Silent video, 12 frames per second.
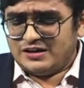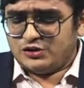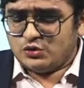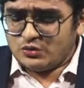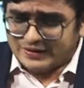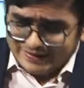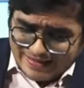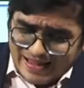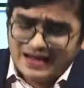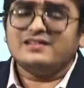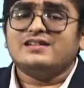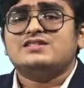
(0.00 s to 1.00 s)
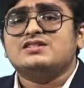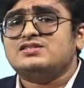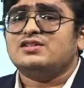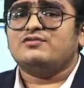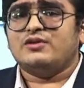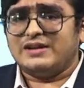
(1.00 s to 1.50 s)
You can
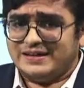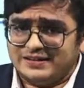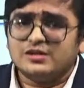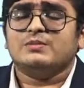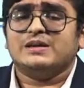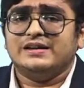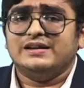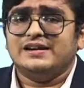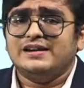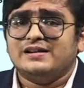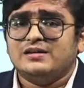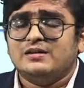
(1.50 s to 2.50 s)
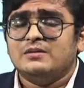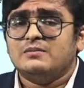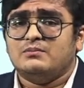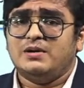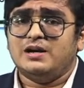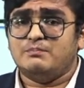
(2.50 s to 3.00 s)
register for intermediate,
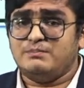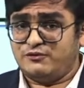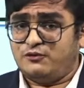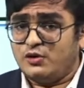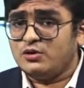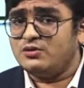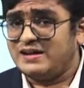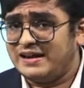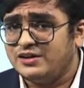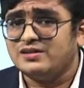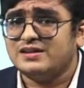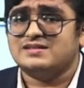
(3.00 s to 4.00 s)
but before you write your